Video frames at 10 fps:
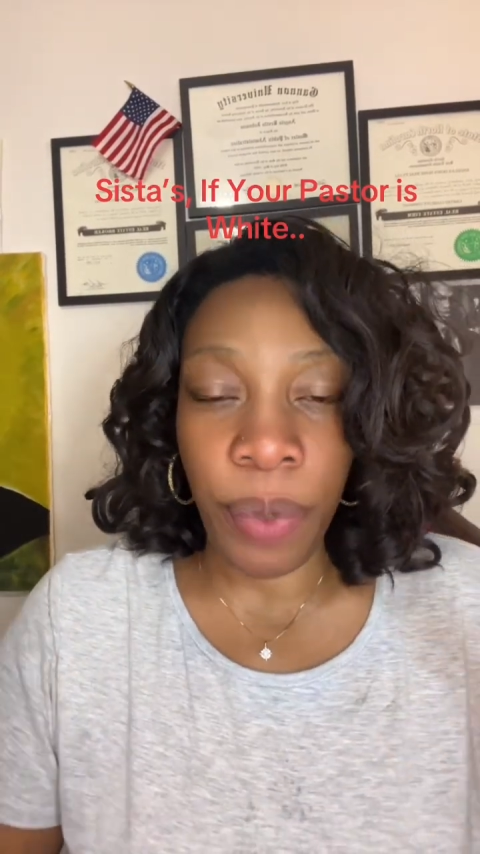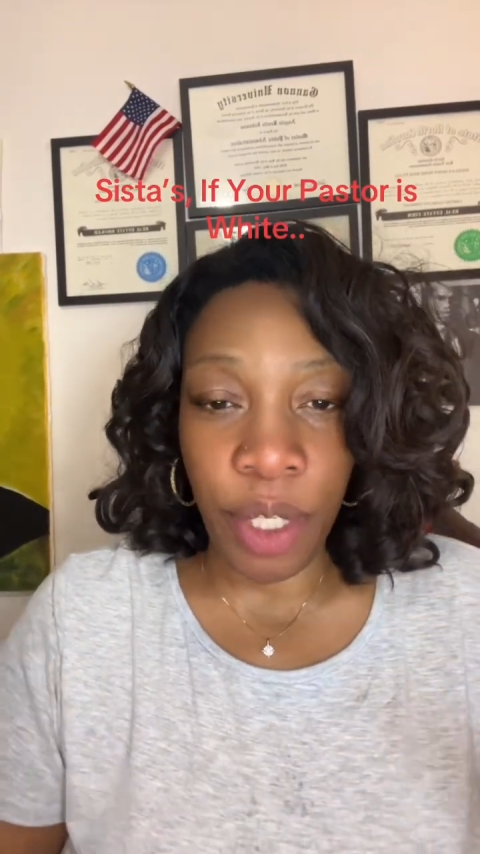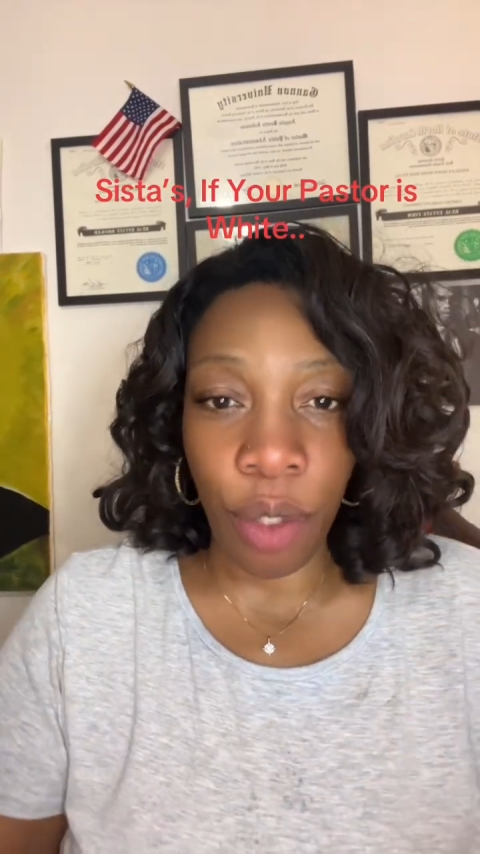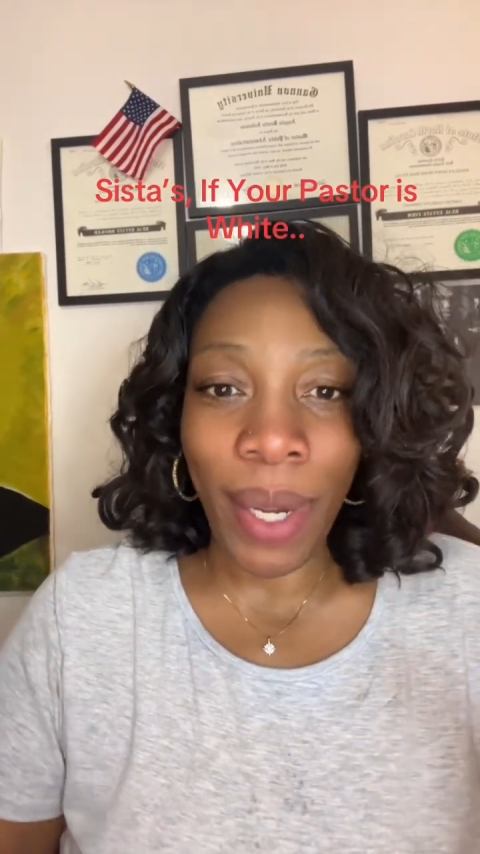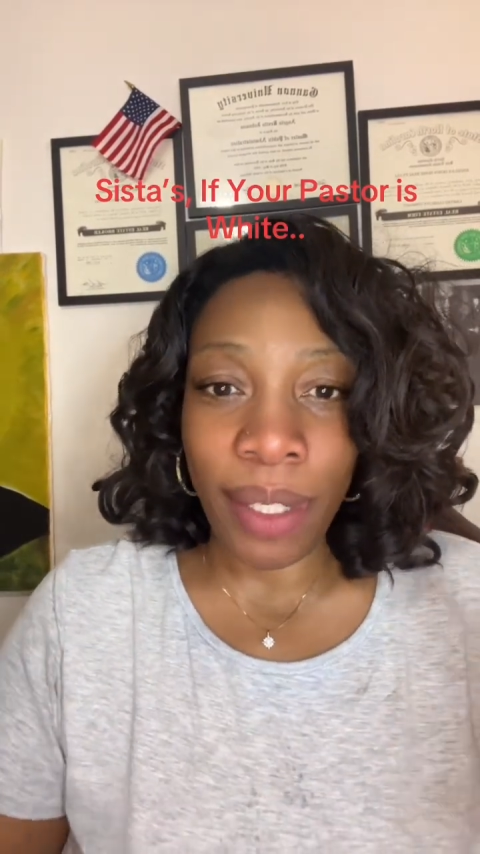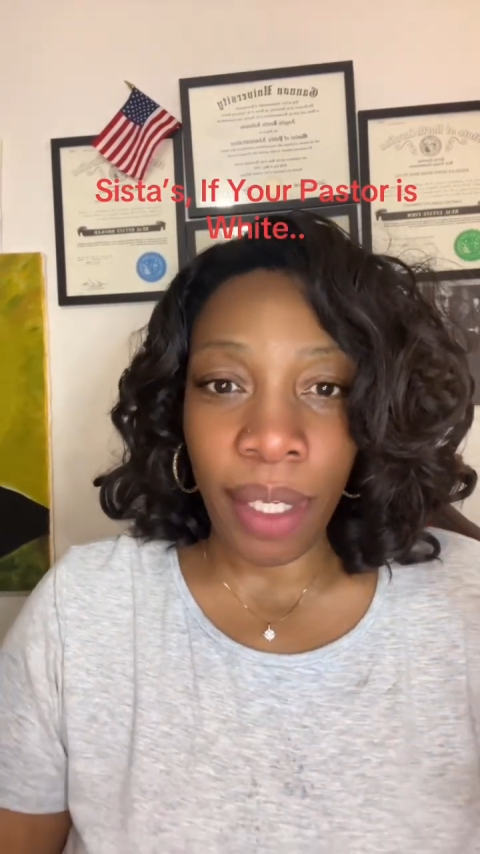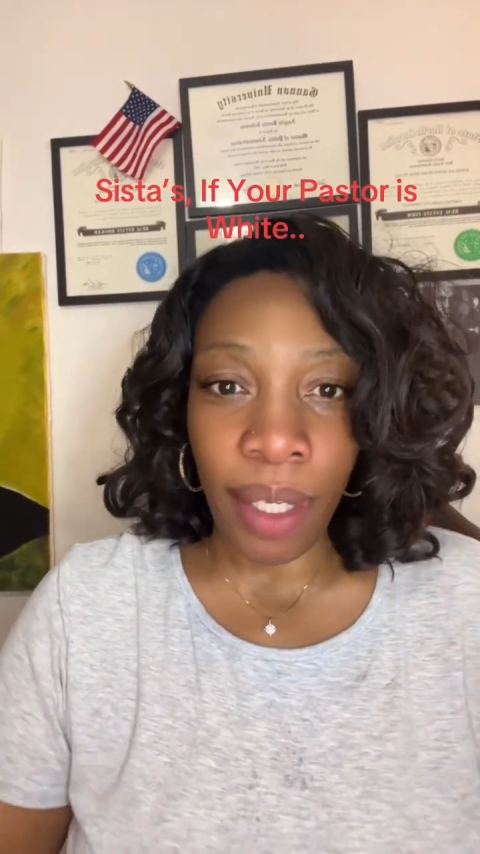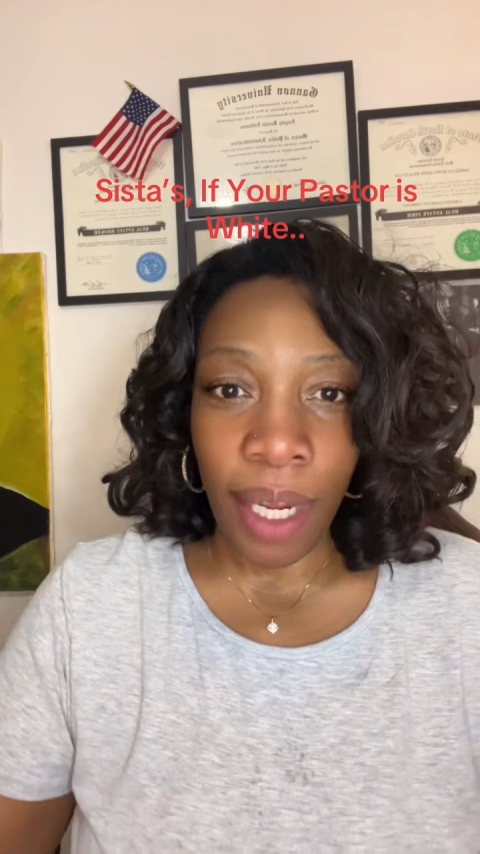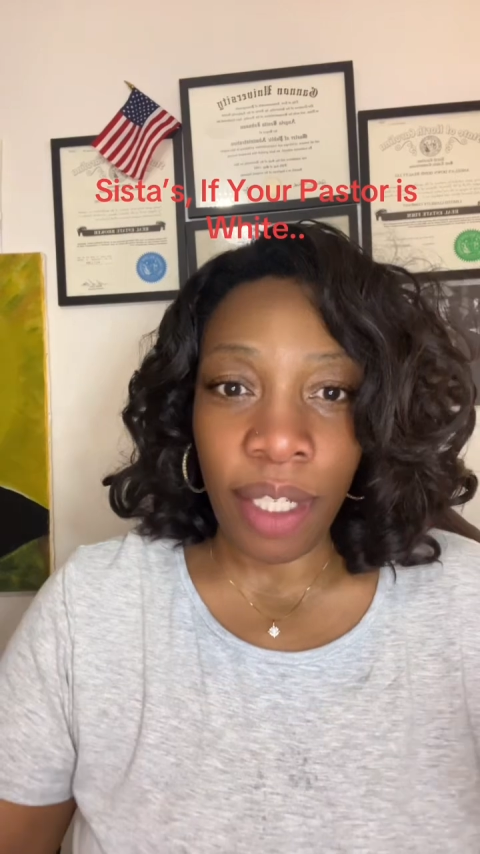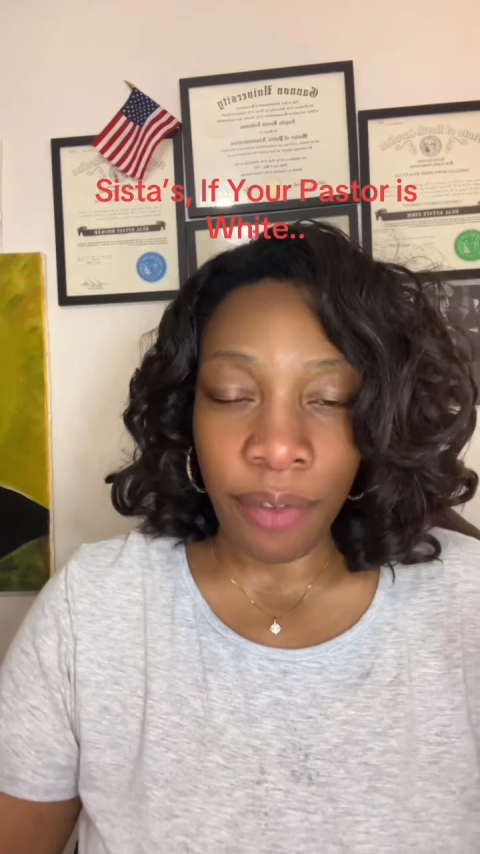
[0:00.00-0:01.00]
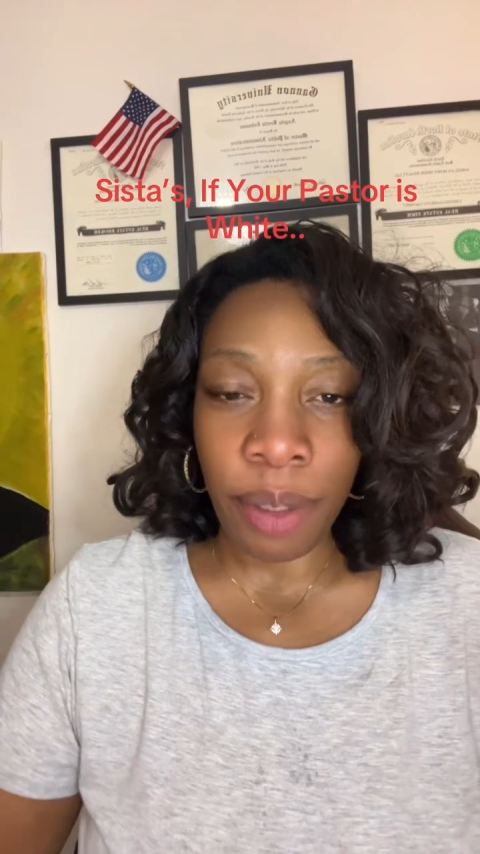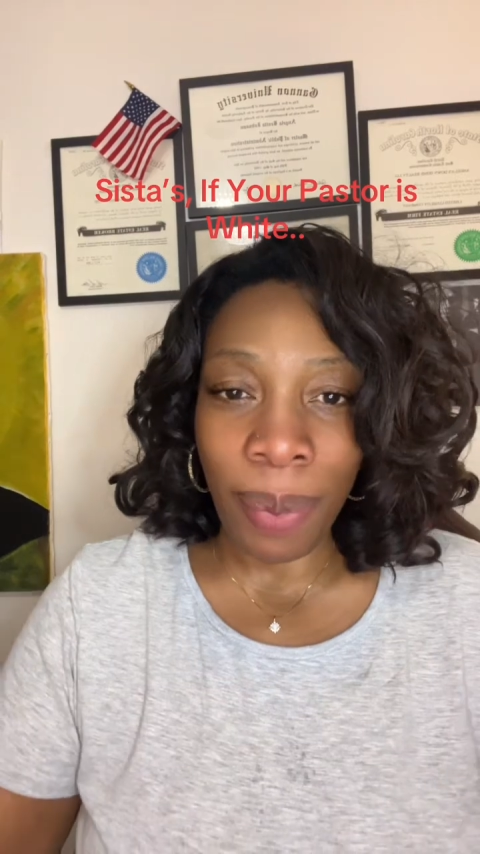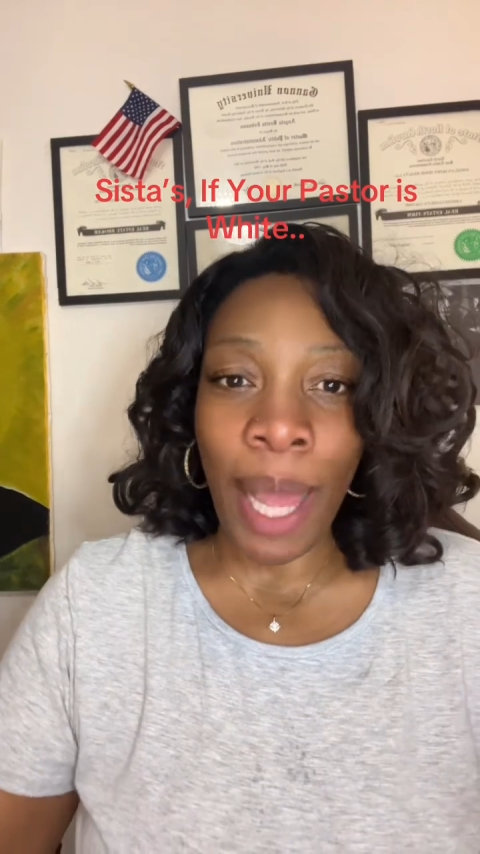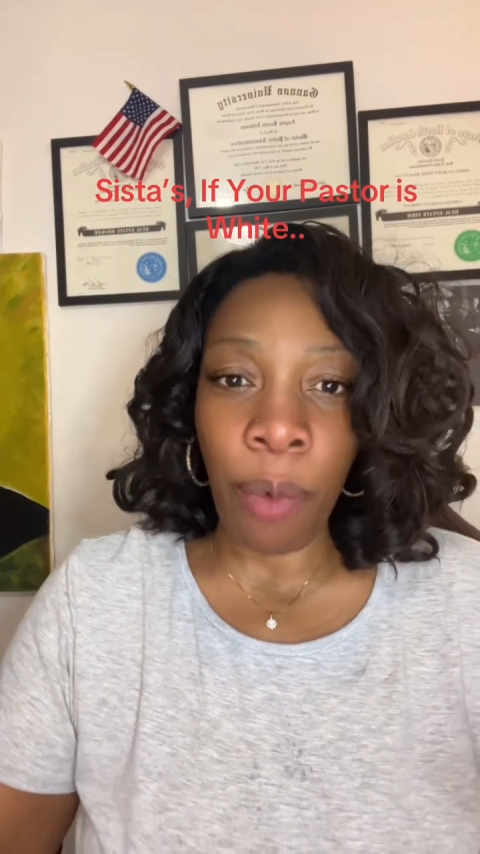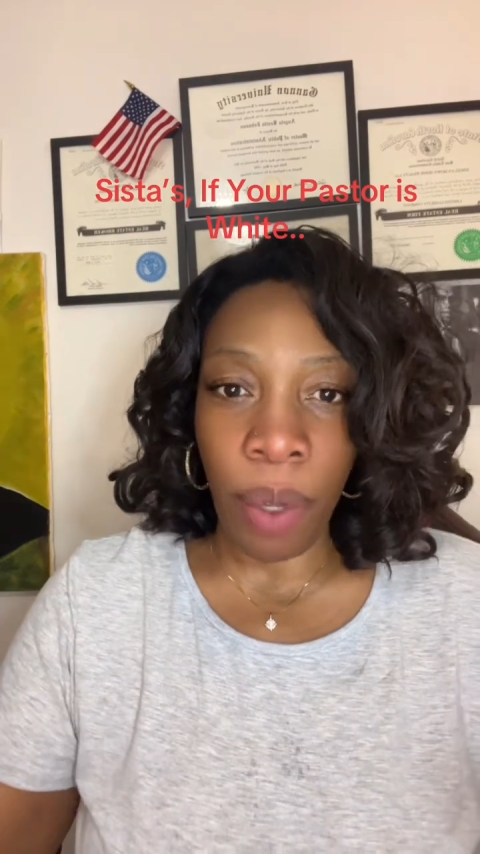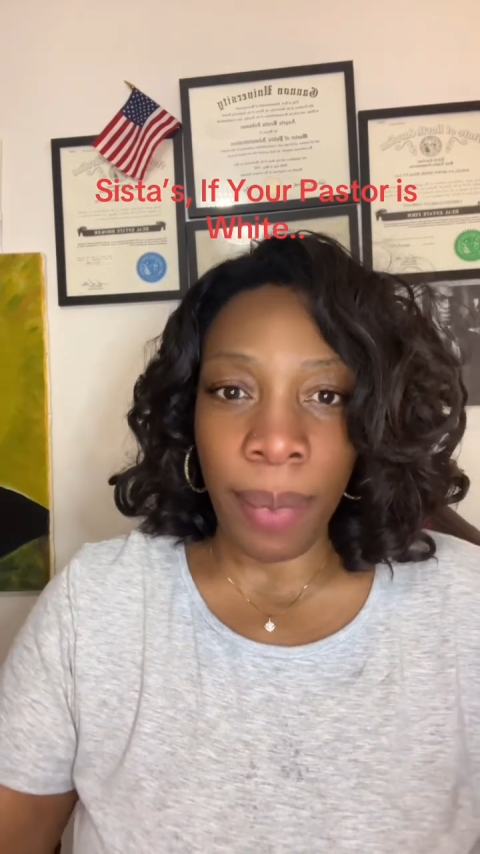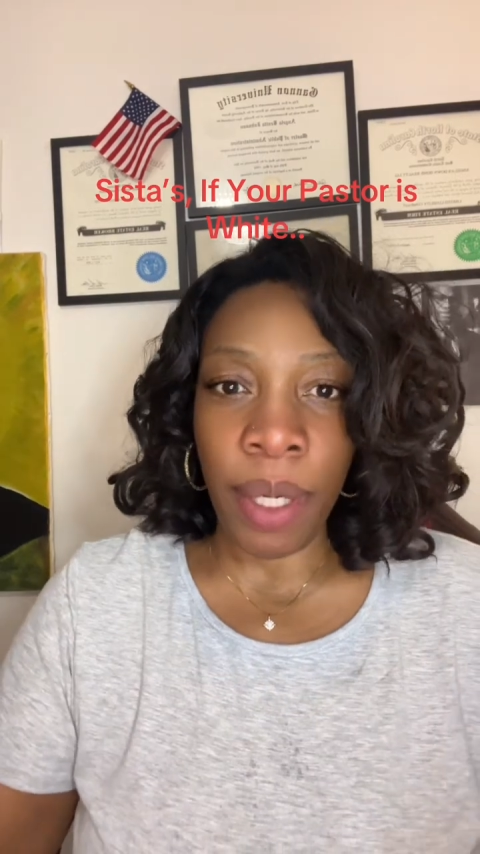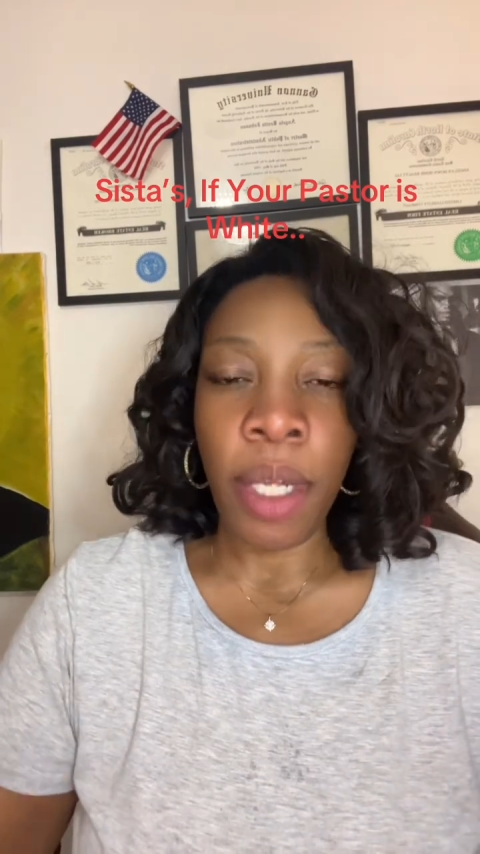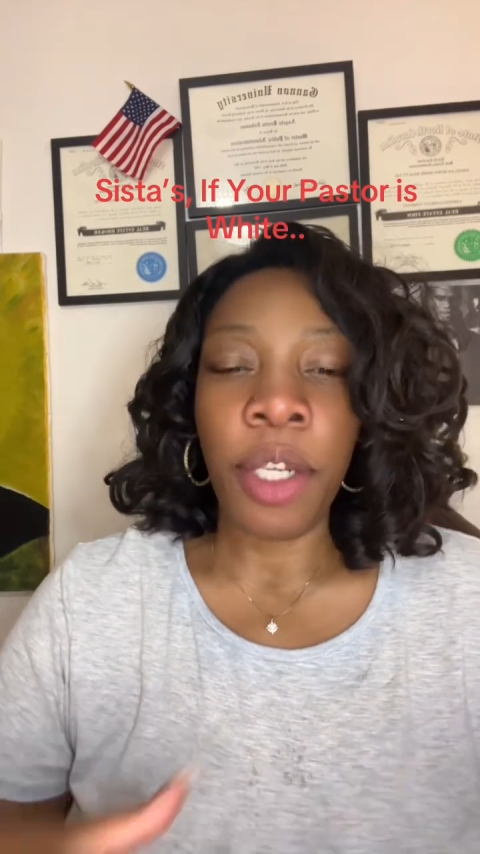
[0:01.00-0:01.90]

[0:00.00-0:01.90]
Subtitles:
do as a collective, as Black women,